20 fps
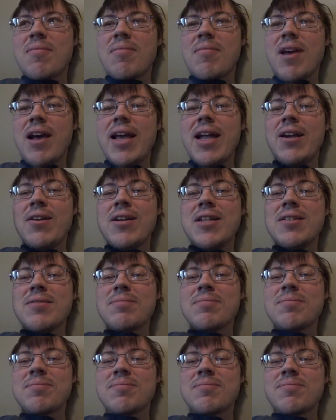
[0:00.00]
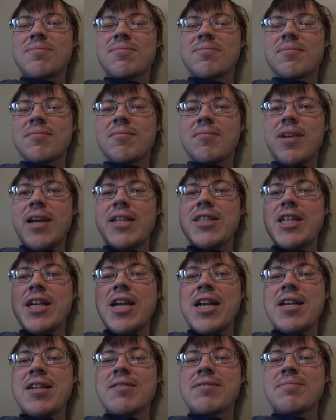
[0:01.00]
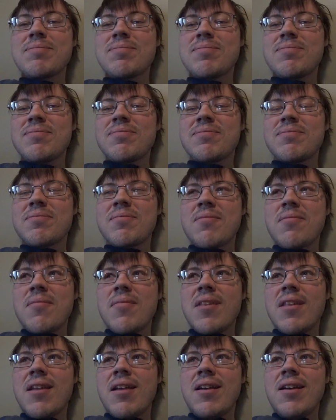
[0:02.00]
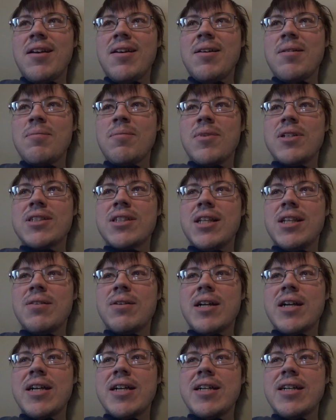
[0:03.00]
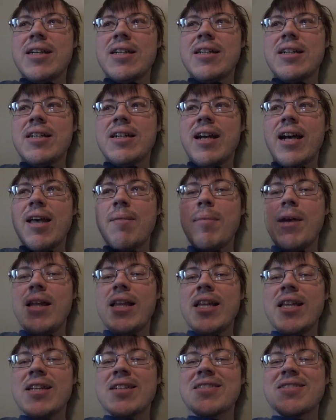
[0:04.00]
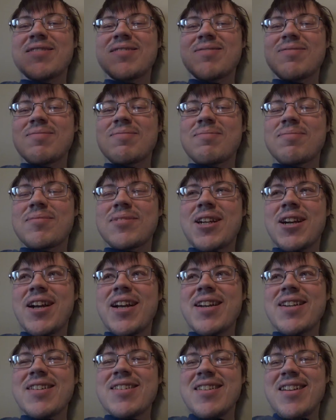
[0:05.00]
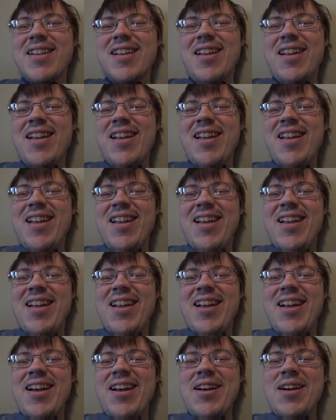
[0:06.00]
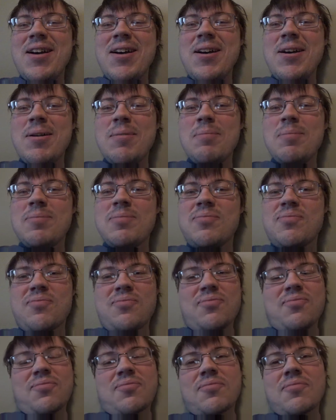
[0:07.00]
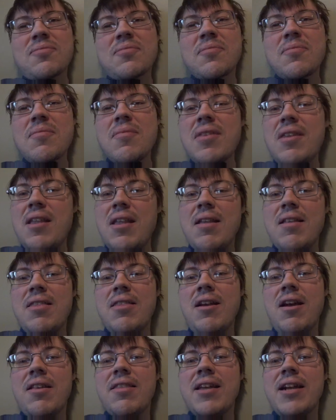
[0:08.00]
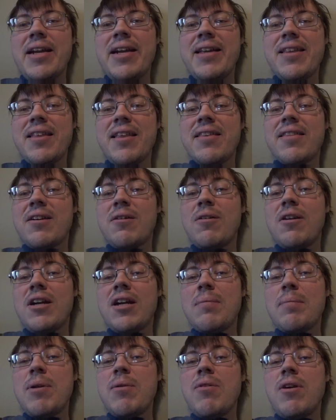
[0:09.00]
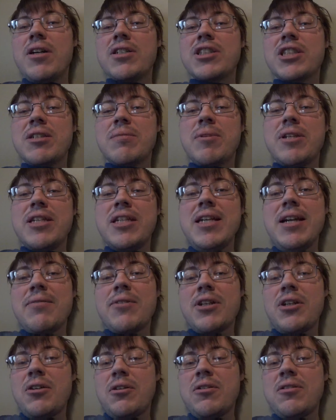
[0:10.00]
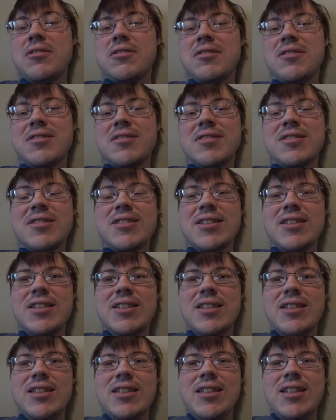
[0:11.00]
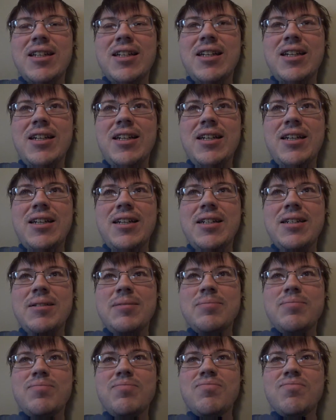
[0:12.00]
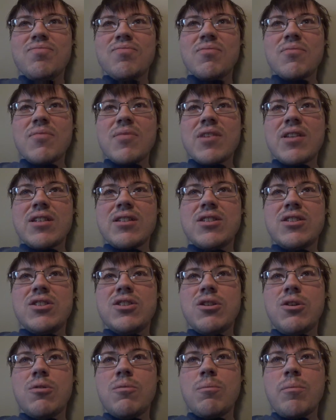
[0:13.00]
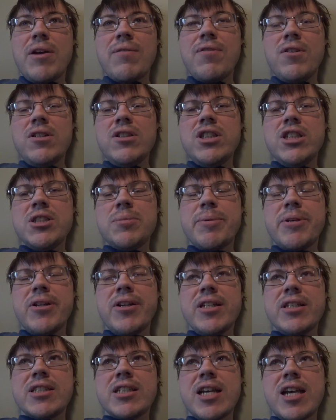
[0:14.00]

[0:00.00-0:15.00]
hi Aaron, hi Jay, um, what's the other guy? Uh, hi Billy, sorry. Um, not that I think they're going to be watching, but you never know. Um, so my first experience